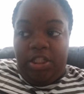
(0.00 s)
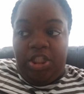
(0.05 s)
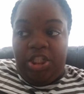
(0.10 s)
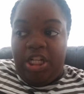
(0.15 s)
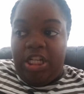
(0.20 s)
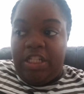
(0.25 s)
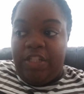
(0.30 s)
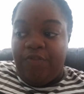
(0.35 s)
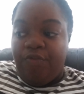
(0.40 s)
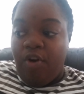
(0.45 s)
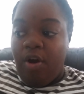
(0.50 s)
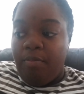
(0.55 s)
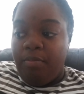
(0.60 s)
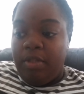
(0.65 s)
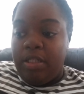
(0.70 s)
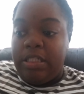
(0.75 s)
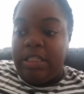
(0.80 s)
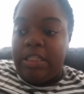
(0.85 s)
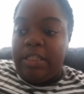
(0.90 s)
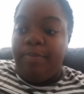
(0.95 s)
just from
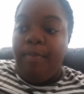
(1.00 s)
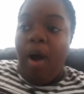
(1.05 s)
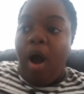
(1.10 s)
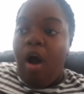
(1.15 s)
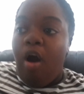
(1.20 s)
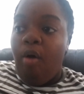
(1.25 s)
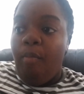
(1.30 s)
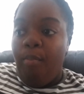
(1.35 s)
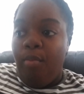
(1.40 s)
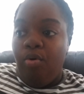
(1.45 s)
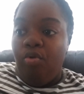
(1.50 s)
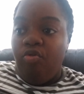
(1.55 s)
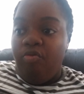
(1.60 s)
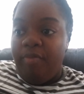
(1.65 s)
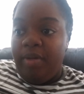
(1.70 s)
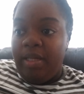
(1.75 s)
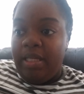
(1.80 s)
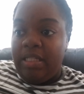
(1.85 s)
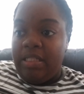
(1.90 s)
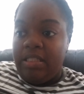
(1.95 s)
the small
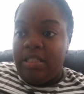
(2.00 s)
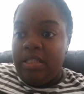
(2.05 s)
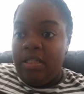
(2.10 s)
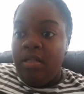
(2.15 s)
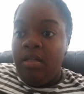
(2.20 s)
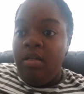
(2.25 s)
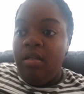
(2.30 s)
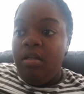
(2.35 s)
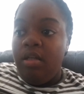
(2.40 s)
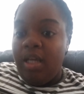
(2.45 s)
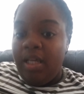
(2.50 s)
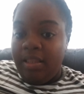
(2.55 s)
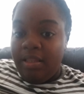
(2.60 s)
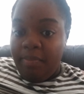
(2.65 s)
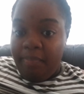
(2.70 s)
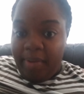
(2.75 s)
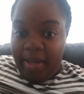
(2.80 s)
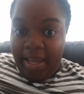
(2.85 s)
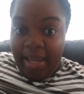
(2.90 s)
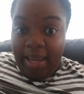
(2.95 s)
movements in the
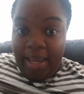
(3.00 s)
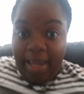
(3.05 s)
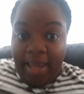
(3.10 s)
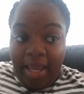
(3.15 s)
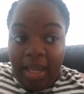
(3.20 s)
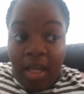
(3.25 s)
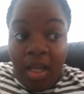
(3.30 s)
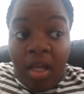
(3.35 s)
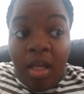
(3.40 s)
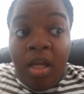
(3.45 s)
bed,